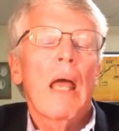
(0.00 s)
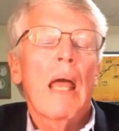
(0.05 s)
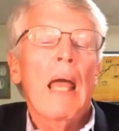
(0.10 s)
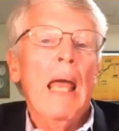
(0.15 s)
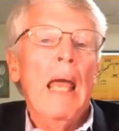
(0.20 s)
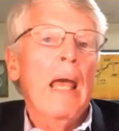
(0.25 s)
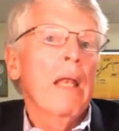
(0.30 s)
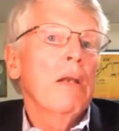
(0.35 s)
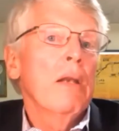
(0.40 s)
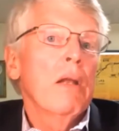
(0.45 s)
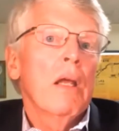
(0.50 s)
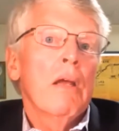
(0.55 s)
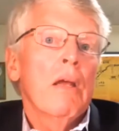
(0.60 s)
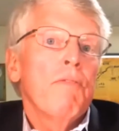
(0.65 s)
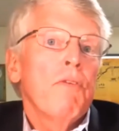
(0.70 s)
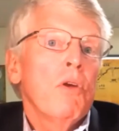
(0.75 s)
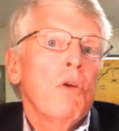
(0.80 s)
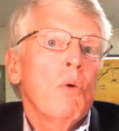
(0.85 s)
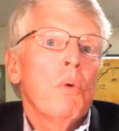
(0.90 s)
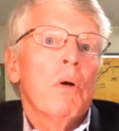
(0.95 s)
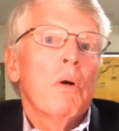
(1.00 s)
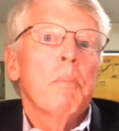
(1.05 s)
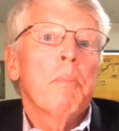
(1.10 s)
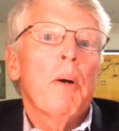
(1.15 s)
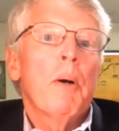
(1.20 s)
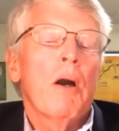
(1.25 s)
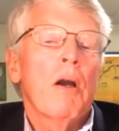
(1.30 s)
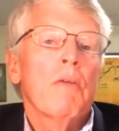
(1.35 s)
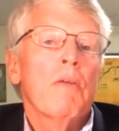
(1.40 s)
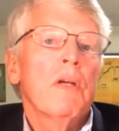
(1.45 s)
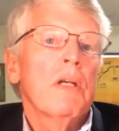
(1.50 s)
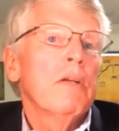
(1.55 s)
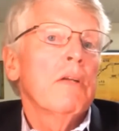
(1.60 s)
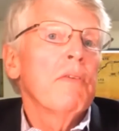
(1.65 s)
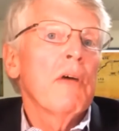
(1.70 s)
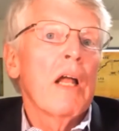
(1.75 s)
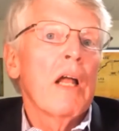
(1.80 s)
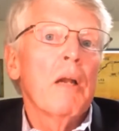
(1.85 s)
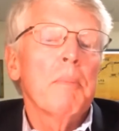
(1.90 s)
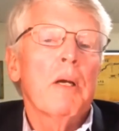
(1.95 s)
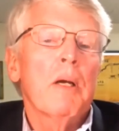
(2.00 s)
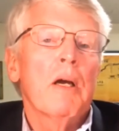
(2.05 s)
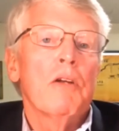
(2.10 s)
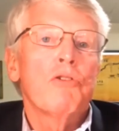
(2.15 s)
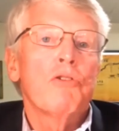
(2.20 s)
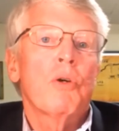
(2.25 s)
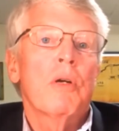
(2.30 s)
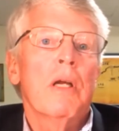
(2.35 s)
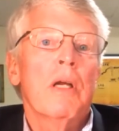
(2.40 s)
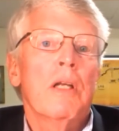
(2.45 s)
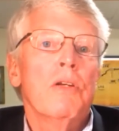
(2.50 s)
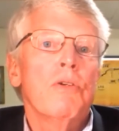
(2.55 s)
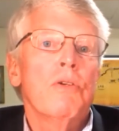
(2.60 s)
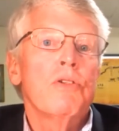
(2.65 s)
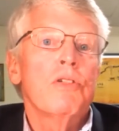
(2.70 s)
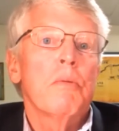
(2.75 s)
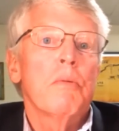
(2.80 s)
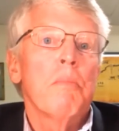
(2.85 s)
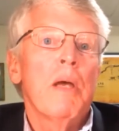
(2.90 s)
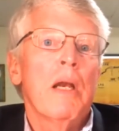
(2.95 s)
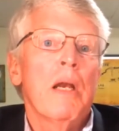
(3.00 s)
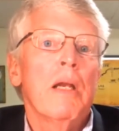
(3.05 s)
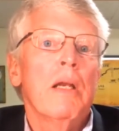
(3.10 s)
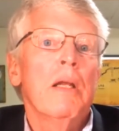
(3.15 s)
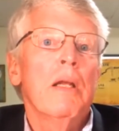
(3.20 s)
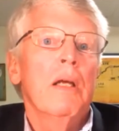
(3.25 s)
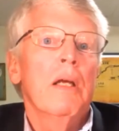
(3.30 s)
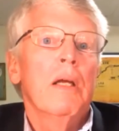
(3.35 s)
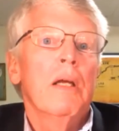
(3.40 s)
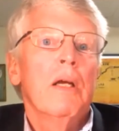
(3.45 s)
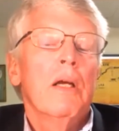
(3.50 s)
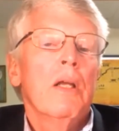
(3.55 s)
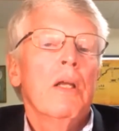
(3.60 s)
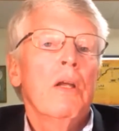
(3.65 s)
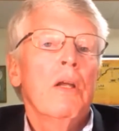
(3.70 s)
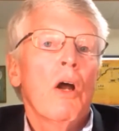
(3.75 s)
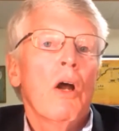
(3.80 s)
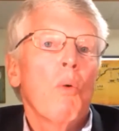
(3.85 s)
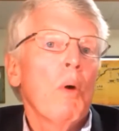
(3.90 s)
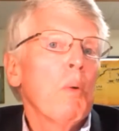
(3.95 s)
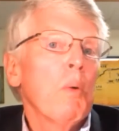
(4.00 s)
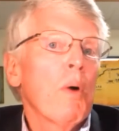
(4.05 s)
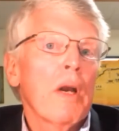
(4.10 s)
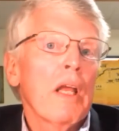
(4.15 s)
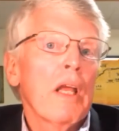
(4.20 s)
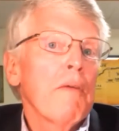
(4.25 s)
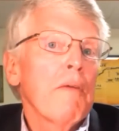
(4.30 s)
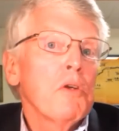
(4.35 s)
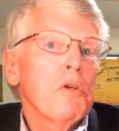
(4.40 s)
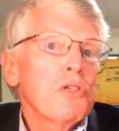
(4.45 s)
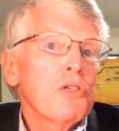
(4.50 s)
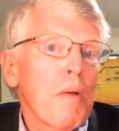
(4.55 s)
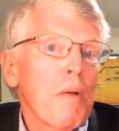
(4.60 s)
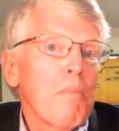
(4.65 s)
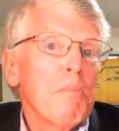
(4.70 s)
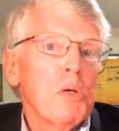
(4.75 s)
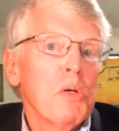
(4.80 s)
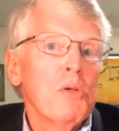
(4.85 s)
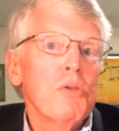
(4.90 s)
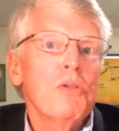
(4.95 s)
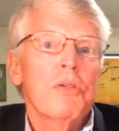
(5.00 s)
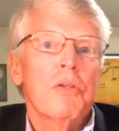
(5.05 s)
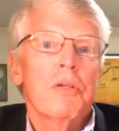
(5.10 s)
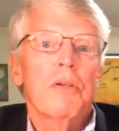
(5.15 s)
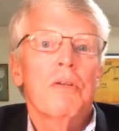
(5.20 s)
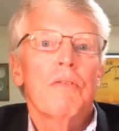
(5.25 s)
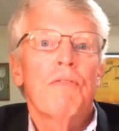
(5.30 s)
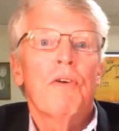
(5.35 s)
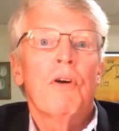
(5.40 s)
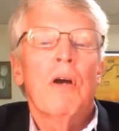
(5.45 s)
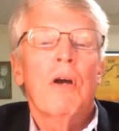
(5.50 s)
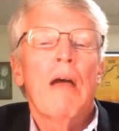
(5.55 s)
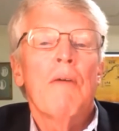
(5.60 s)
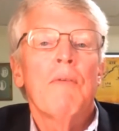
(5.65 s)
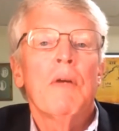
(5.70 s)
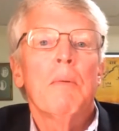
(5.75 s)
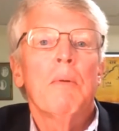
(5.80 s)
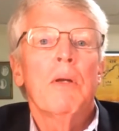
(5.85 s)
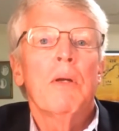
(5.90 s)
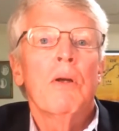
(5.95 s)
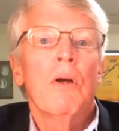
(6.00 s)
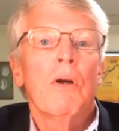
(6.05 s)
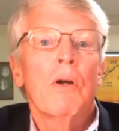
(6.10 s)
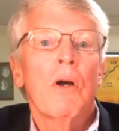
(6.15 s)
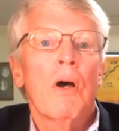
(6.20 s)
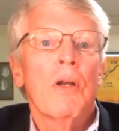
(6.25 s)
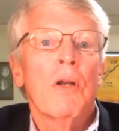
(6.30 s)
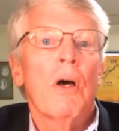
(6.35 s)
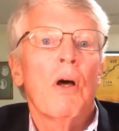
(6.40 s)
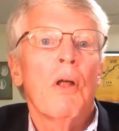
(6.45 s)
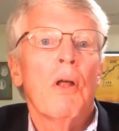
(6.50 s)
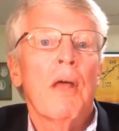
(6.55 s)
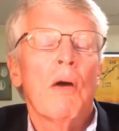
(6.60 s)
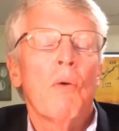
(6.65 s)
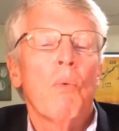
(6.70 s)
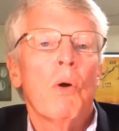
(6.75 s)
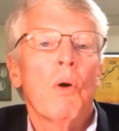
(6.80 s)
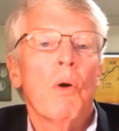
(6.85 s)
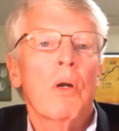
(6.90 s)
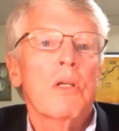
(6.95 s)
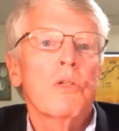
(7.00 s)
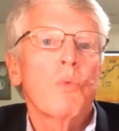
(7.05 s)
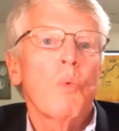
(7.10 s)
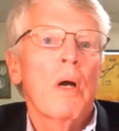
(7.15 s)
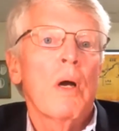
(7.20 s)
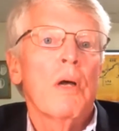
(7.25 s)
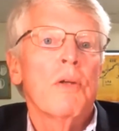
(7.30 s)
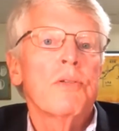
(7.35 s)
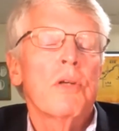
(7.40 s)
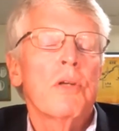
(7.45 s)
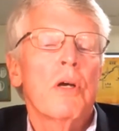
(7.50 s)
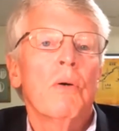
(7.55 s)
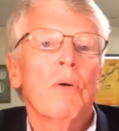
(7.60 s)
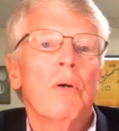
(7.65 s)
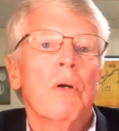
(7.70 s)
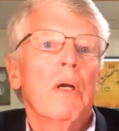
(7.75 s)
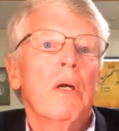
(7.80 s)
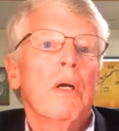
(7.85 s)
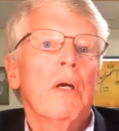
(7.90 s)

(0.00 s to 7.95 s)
And if you were part of a developed country and you submitted, we want to give you some boost for having, gone to all that work as well. So,